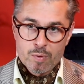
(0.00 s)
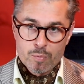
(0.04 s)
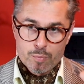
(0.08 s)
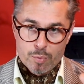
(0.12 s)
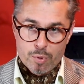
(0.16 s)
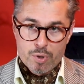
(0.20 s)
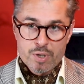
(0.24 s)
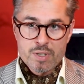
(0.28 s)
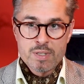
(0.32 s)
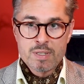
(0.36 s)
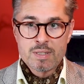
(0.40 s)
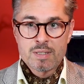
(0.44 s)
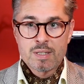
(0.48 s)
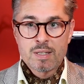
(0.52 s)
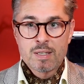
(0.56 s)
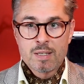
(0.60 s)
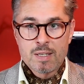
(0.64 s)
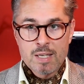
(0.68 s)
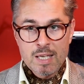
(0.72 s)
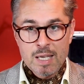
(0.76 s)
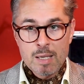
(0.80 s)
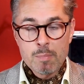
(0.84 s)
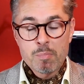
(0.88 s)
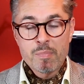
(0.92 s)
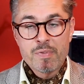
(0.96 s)
versions
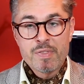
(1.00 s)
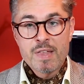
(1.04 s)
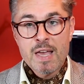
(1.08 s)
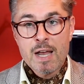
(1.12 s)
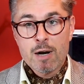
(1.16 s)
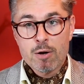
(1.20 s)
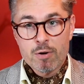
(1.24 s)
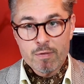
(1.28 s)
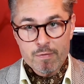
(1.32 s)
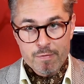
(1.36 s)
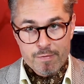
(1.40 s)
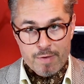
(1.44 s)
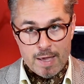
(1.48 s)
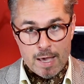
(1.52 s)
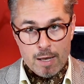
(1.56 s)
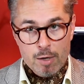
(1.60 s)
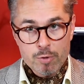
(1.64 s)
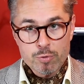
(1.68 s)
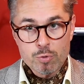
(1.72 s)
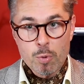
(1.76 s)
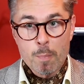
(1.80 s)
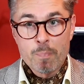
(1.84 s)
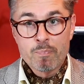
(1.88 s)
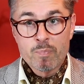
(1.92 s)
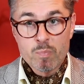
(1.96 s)
keep their
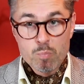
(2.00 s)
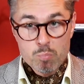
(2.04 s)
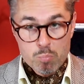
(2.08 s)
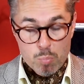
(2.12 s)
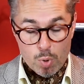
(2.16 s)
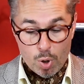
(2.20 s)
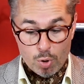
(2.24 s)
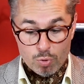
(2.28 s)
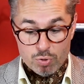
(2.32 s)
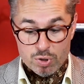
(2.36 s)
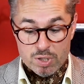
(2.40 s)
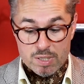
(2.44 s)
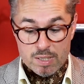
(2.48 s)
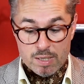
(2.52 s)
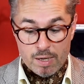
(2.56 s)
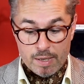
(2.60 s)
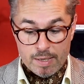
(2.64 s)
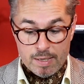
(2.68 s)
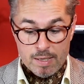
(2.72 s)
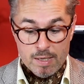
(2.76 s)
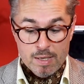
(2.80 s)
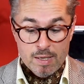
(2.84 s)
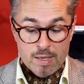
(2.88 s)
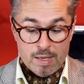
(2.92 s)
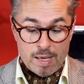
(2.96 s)
value
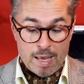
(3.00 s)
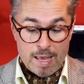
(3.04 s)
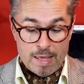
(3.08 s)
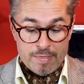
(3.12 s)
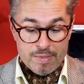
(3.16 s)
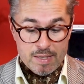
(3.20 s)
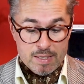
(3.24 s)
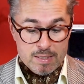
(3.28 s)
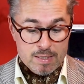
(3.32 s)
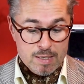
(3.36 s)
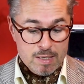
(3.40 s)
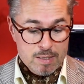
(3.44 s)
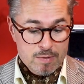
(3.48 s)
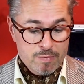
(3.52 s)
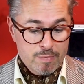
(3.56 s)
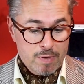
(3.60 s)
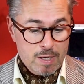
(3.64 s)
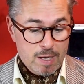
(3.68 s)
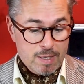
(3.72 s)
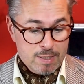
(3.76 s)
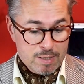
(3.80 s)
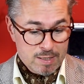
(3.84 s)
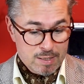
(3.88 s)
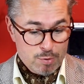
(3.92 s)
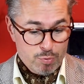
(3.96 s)
mostly. And this is
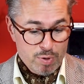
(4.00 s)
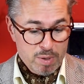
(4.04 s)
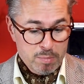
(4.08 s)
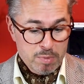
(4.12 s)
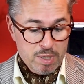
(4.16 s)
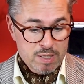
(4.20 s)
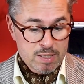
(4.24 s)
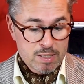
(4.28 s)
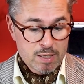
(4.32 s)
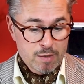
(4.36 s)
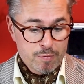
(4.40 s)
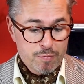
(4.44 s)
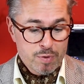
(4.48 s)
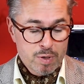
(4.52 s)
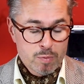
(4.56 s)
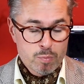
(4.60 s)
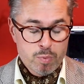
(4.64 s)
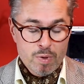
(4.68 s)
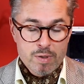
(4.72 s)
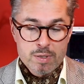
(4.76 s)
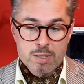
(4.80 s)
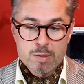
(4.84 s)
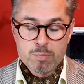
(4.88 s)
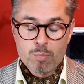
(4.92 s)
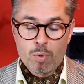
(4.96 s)
extremely different
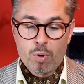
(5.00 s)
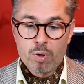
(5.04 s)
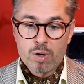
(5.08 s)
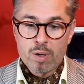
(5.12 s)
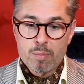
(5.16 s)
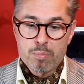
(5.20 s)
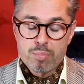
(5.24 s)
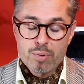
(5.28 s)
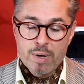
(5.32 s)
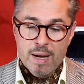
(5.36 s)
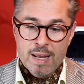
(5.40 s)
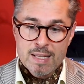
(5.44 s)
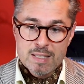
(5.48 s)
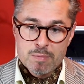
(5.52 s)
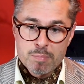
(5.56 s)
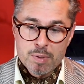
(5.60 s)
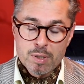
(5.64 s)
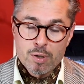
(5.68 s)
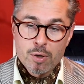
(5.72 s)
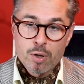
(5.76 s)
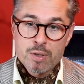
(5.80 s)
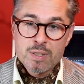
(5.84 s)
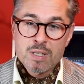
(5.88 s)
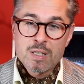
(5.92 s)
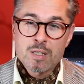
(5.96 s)
with smaller brands
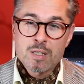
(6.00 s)
because